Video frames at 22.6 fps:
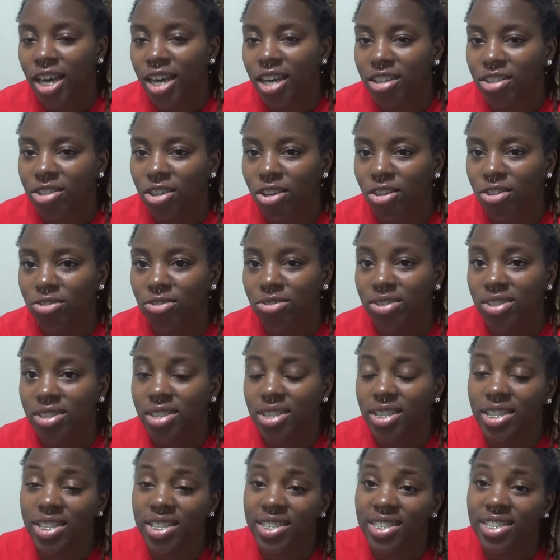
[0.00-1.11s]
adults
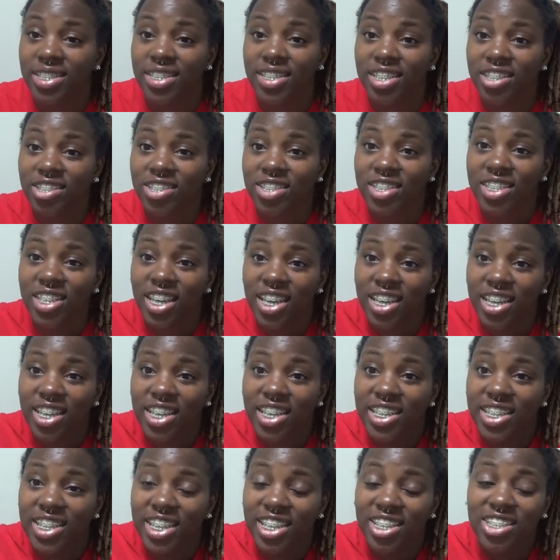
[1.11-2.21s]
because they're stuck
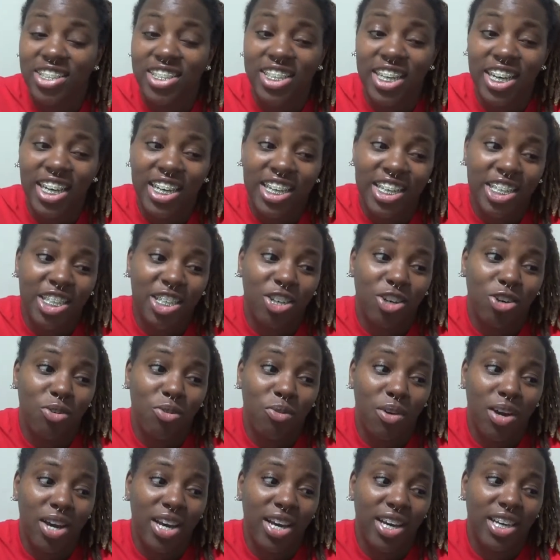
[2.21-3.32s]
they're stuck in your
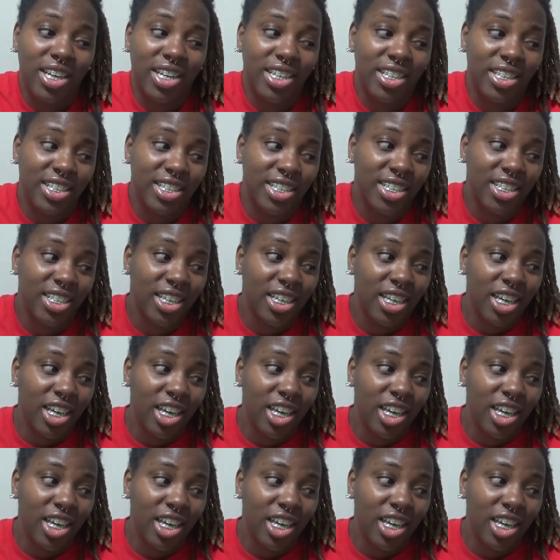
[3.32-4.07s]
way and